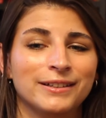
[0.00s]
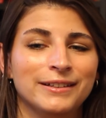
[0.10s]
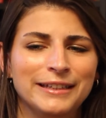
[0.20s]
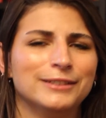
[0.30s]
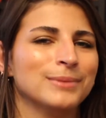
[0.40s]

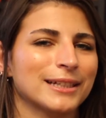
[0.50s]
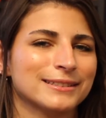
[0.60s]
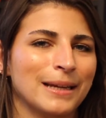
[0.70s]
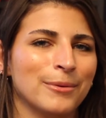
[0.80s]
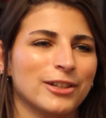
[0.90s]
needs to be a
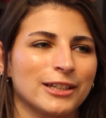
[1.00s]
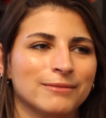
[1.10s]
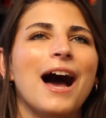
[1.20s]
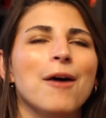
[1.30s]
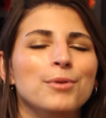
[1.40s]
celebrity.
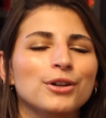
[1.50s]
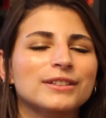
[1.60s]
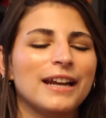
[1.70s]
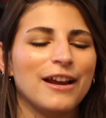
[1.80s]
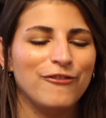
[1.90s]
A book
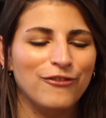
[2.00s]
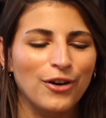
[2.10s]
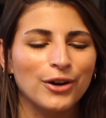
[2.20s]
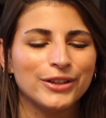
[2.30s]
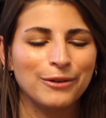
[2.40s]
that I
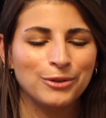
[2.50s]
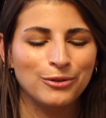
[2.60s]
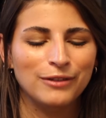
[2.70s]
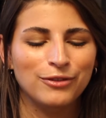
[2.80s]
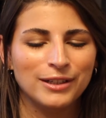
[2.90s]
thought I would
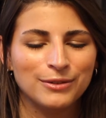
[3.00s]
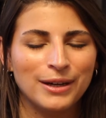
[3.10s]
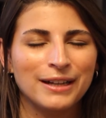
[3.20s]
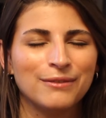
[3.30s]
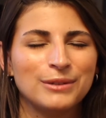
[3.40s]
read for this
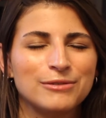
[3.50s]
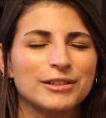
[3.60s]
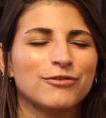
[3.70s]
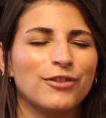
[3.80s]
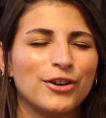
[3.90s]
one, which was
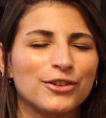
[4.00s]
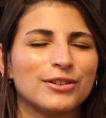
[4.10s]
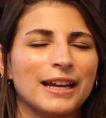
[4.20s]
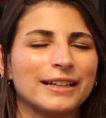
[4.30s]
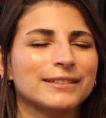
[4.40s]
first,
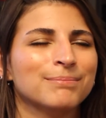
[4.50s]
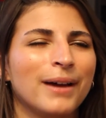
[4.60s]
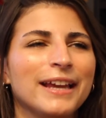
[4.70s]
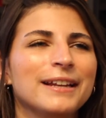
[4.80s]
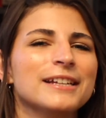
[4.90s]
like, my
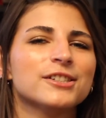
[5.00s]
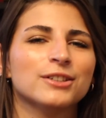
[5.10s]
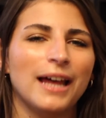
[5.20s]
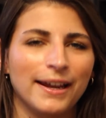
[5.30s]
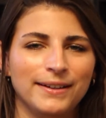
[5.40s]
initial
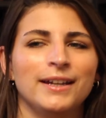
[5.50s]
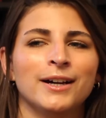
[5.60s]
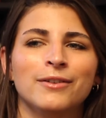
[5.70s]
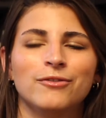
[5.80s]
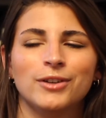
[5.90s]

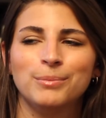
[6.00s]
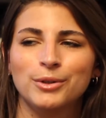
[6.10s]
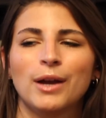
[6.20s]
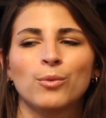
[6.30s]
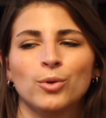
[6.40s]
idea for the book
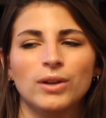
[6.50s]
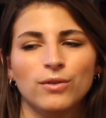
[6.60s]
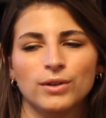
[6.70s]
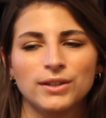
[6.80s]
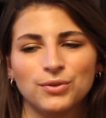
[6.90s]
I would read
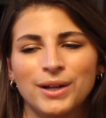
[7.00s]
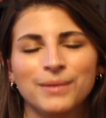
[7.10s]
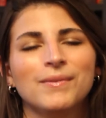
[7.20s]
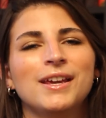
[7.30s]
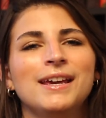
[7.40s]
for this one,
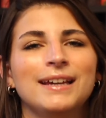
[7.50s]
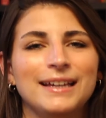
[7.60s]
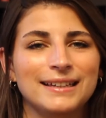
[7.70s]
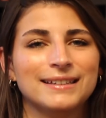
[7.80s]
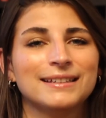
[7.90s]

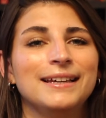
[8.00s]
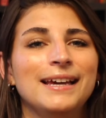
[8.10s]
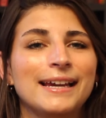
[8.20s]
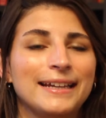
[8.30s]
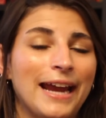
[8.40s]
is
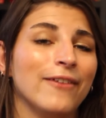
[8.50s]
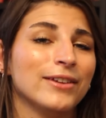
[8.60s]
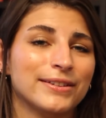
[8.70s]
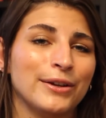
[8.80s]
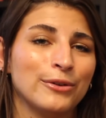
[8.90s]
Carrie
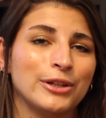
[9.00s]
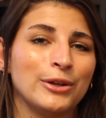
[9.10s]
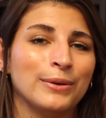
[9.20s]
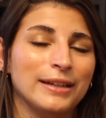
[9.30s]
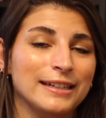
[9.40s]

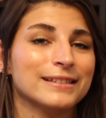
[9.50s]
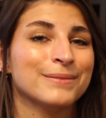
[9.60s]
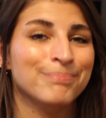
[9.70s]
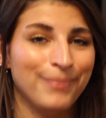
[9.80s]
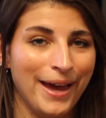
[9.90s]
Soto is
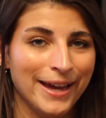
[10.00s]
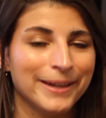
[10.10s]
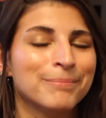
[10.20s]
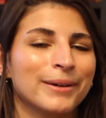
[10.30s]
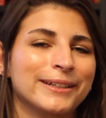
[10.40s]
Back
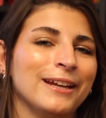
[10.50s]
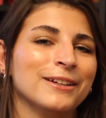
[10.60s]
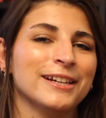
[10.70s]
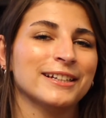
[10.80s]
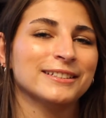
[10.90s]
by Taylor
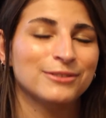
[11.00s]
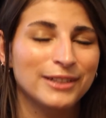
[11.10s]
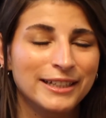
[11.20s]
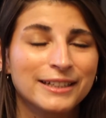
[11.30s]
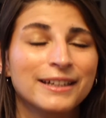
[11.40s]
Jenkins
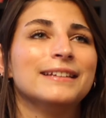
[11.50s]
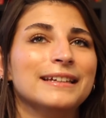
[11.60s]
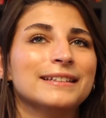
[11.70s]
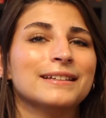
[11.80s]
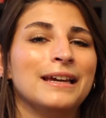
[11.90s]
Reid.
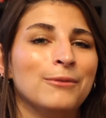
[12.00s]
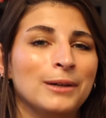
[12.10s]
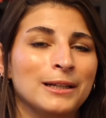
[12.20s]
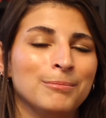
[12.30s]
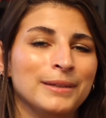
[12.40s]
This
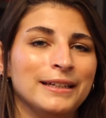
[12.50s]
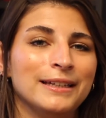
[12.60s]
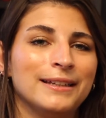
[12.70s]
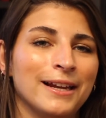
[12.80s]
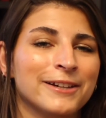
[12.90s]
will be
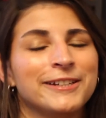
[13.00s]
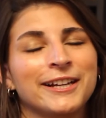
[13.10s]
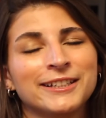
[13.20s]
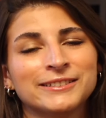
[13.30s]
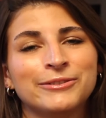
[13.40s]
Taylor
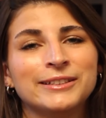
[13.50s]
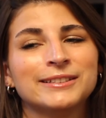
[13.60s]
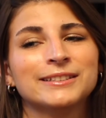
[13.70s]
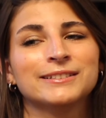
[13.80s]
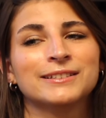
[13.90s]
Jenkins
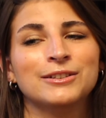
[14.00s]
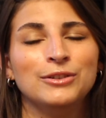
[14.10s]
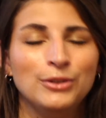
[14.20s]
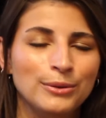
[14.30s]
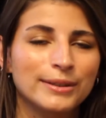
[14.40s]
Reid's
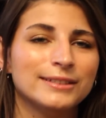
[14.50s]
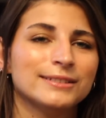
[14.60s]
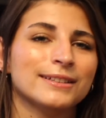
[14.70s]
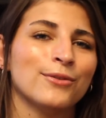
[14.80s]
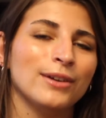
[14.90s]

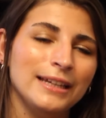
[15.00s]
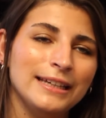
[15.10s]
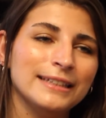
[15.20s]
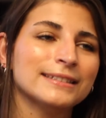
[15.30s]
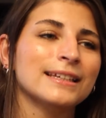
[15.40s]
newest
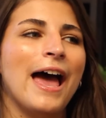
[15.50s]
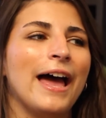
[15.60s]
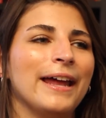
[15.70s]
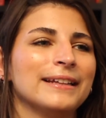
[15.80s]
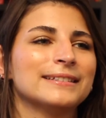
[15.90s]
release,
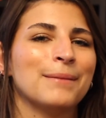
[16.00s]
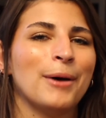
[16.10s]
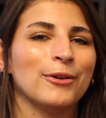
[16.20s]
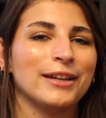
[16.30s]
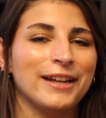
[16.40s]
and it's
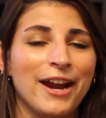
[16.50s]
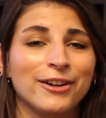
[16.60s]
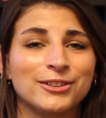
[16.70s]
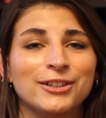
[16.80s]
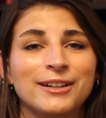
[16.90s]
about a
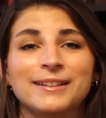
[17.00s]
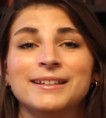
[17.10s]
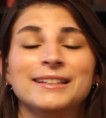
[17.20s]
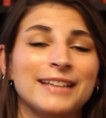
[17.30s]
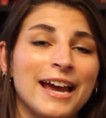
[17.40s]
character that
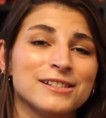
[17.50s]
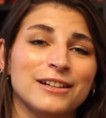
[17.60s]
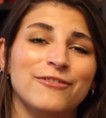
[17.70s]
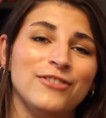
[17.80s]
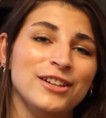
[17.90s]
is actually
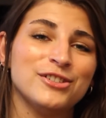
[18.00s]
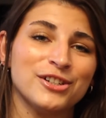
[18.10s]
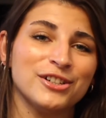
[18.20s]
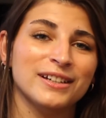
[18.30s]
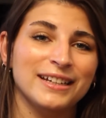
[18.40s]

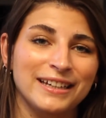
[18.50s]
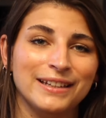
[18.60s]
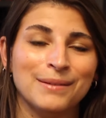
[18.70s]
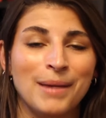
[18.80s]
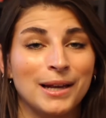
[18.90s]
featured
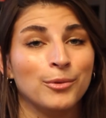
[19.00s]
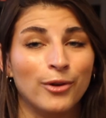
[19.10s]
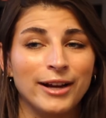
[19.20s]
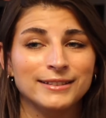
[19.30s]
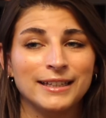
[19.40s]
in Malibu
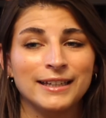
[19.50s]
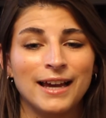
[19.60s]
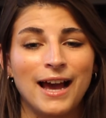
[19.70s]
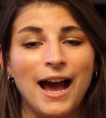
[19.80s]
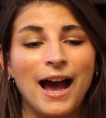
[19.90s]
Rising.
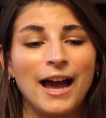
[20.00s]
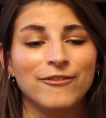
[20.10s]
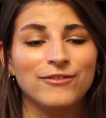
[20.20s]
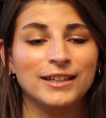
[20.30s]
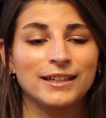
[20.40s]
I
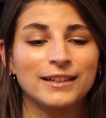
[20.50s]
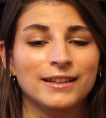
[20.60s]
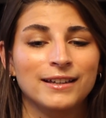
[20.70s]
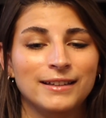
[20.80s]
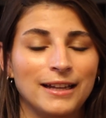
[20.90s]
think
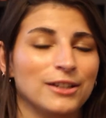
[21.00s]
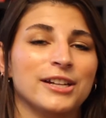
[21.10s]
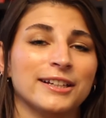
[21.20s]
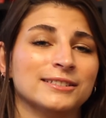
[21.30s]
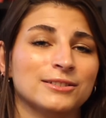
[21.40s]
Taylor
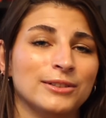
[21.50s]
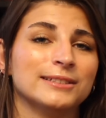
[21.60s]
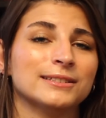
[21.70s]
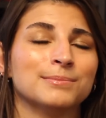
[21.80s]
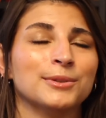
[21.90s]
Jenkins
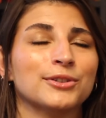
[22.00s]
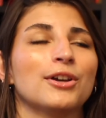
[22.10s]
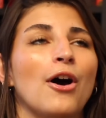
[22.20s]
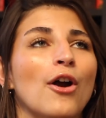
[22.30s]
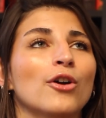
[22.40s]
Reid's books
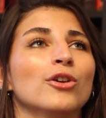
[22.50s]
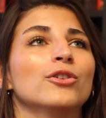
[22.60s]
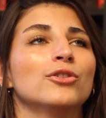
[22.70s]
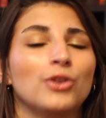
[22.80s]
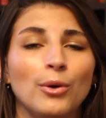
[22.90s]
are
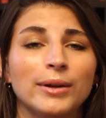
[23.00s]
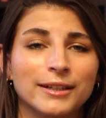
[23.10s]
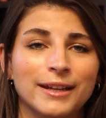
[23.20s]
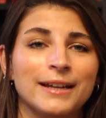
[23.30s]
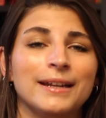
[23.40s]
so
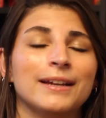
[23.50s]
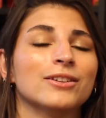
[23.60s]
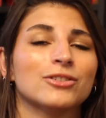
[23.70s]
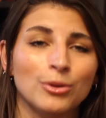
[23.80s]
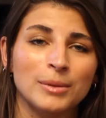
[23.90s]
entertaining,
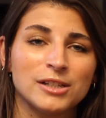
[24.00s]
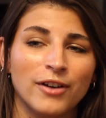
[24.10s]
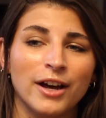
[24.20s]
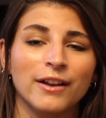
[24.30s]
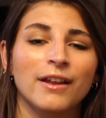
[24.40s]
so
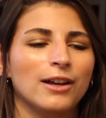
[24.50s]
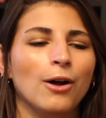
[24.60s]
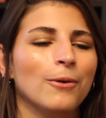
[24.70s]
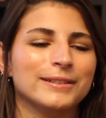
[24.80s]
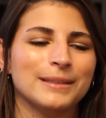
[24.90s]
fun,
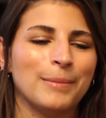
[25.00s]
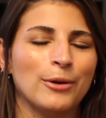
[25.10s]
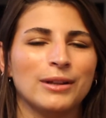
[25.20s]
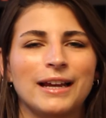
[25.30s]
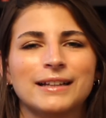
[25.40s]
always
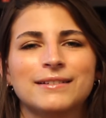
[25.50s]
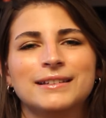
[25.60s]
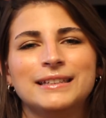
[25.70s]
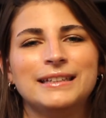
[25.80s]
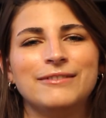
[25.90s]
about like
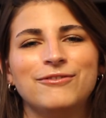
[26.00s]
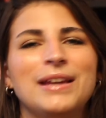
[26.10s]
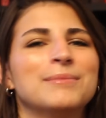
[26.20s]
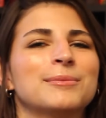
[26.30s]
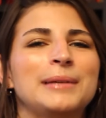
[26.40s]
the
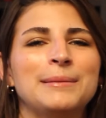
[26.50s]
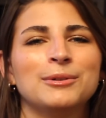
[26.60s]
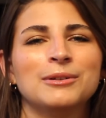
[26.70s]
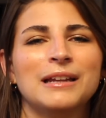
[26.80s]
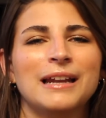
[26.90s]
famous
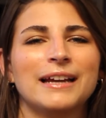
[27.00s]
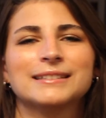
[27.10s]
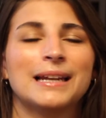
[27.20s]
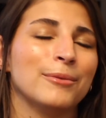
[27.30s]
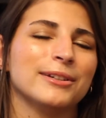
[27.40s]
people and like
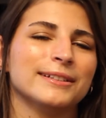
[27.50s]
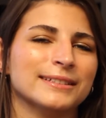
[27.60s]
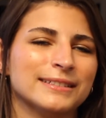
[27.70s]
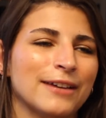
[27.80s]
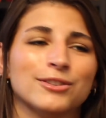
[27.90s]
celebrities and
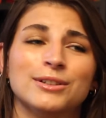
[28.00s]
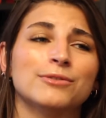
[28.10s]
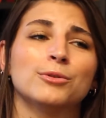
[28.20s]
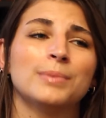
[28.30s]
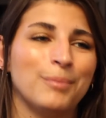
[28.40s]
stuff, so this
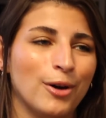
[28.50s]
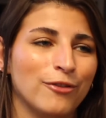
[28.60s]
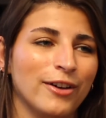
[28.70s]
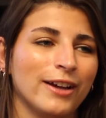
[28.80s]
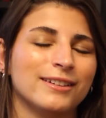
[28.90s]
would be
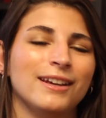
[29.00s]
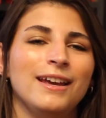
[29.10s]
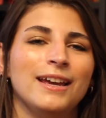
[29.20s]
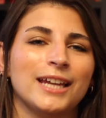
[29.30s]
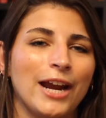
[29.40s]
perfect.
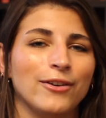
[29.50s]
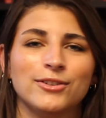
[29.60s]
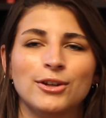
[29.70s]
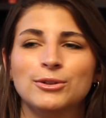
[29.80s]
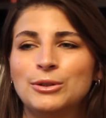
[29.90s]
Carrie
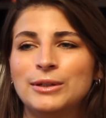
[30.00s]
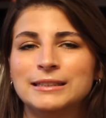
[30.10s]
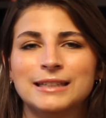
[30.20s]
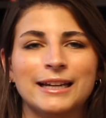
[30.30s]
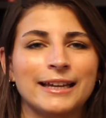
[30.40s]
Soto
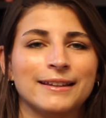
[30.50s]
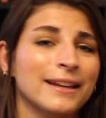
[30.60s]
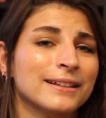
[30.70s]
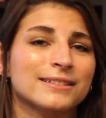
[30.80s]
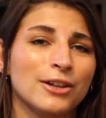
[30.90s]
is like a
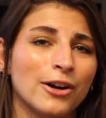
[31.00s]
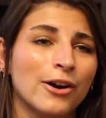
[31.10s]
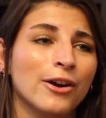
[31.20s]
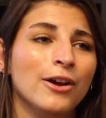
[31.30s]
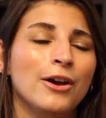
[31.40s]
tennis
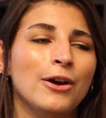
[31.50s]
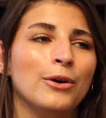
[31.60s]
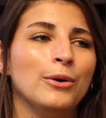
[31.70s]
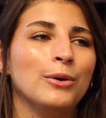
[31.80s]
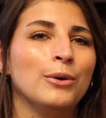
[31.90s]
star
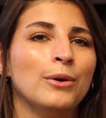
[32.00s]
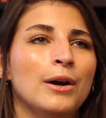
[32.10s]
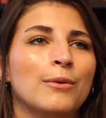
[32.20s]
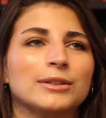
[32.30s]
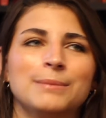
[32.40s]
who
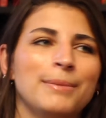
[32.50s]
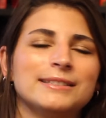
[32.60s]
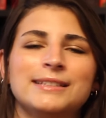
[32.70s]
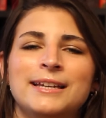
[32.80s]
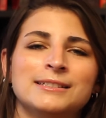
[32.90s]
was the best
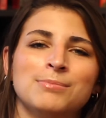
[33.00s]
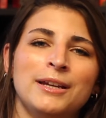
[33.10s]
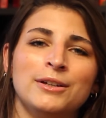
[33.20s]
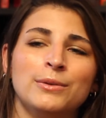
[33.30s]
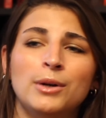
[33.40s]
tennis player
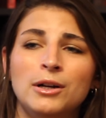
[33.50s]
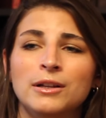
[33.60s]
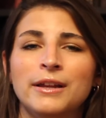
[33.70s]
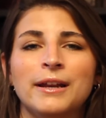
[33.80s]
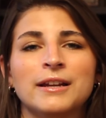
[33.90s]
in the
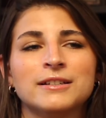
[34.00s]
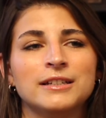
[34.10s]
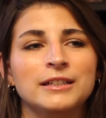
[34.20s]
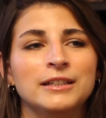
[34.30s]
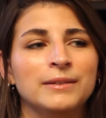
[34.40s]
world, and then
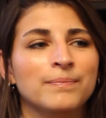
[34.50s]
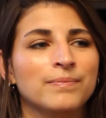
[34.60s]
she